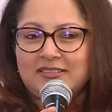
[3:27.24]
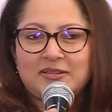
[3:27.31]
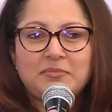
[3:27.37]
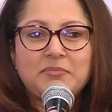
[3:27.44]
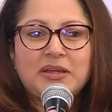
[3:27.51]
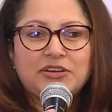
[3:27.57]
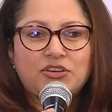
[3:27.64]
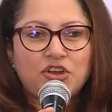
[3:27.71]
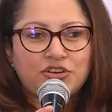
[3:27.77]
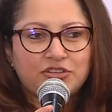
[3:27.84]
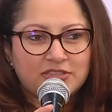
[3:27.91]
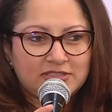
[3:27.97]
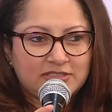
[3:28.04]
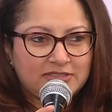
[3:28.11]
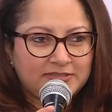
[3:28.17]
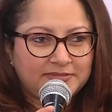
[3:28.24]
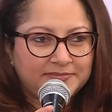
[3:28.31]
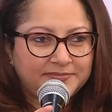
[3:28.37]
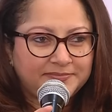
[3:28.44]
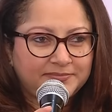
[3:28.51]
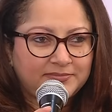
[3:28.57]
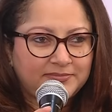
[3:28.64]
McDonald's.
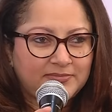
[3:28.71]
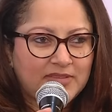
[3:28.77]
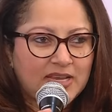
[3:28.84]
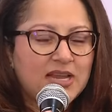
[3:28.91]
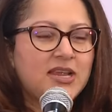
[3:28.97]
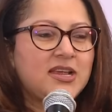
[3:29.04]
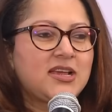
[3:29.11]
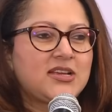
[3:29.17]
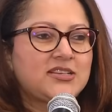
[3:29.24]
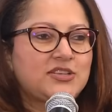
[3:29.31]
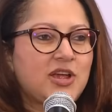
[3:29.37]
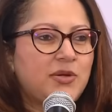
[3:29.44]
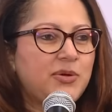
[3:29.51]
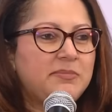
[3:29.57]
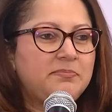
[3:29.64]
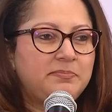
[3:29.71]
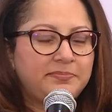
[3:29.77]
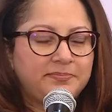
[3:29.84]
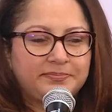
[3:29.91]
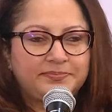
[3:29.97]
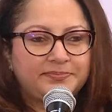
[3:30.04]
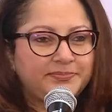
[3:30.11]
So
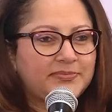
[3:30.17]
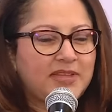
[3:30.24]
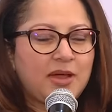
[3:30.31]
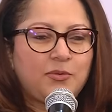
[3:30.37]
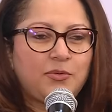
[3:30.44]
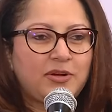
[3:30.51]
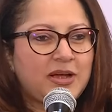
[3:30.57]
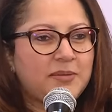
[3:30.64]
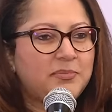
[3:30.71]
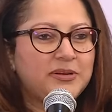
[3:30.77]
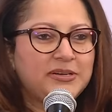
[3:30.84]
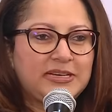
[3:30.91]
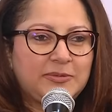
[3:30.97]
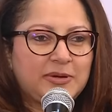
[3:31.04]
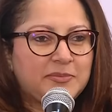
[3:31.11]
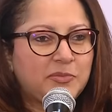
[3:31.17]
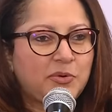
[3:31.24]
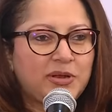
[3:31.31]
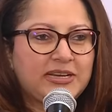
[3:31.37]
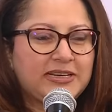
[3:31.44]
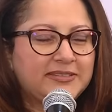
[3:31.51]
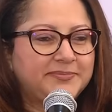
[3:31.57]
I woke up early one
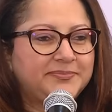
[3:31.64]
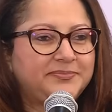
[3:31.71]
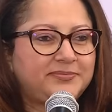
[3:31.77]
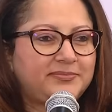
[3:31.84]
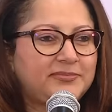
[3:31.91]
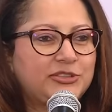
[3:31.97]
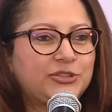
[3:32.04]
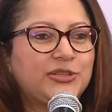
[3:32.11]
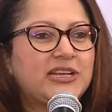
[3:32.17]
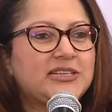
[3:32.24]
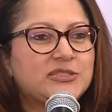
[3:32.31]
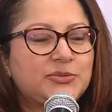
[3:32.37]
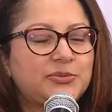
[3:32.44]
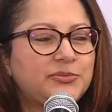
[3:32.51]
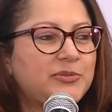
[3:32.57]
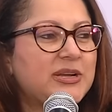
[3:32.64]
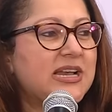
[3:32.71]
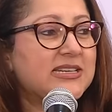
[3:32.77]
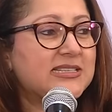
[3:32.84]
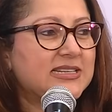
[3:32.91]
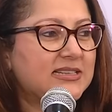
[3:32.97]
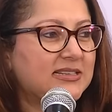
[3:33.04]
morning. So that's when I
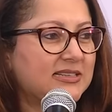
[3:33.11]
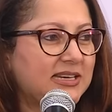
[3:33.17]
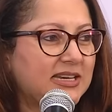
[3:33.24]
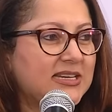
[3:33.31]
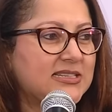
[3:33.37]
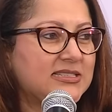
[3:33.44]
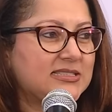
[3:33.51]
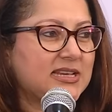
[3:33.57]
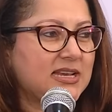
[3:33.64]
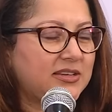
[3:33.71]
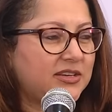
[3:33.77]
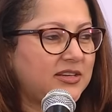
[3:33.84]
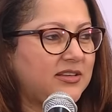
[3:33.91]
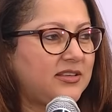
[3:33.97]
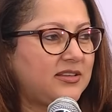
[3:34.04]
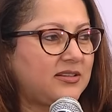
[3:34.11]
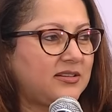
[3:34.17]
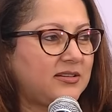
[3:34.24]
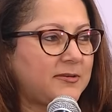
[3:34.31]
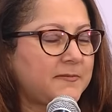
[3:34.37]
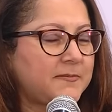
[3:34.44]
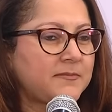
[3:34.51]
tell kids that
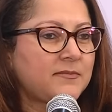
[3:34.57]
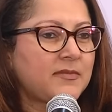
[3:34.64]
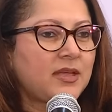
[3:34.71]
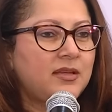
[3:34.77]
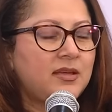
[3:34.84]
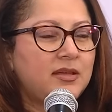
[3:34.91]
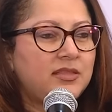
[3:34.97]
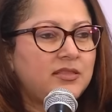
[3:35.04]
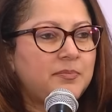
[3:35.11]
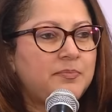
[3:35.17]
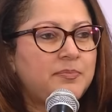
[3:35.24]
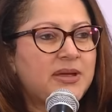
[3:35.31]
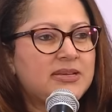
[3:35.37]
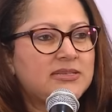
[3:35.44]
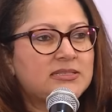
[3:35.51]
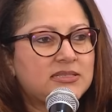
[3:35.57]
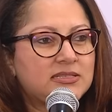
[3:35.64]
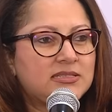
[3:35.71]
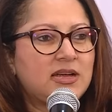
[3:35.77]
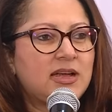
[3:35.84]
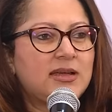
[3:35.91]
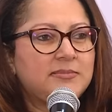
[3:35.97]
the best
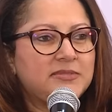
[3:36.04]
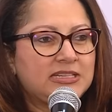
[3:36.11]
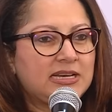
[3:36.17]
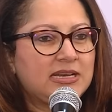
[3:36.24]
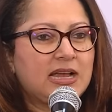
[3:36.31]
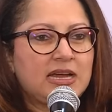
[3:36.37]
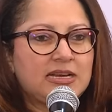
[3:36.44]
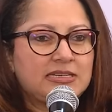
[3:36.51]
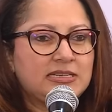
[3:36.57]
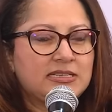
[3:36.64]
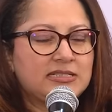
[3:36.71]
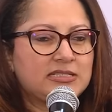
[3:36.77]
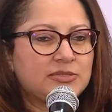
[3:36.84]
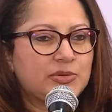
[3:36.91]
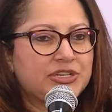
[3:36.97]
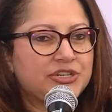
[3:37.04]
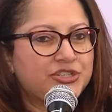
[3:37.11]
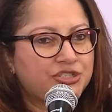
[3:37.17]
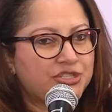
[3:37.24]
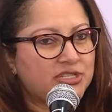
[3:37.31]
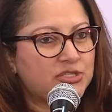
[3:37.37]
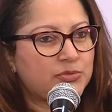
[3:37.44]
time to get ideas is when you're
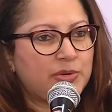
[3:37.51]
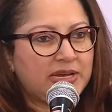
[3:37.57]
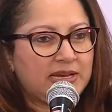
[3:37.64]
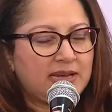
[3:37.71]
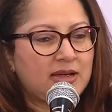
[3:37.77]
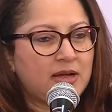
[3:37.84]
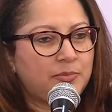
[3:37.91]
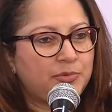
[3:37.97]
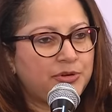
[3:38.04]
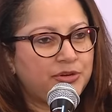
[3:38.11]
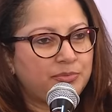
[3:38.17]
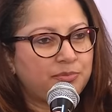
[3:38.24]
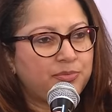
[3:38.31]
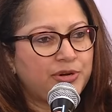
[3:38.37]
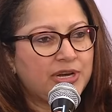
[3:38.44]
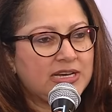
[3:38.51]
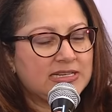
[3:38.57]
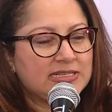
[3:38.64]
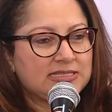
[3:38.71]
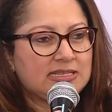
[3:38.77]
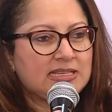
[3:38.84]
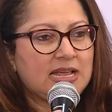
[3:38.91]
just waking up, when your brain
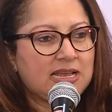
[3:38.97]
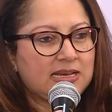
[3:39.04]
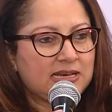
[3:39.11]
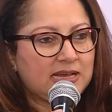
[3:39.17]
is in that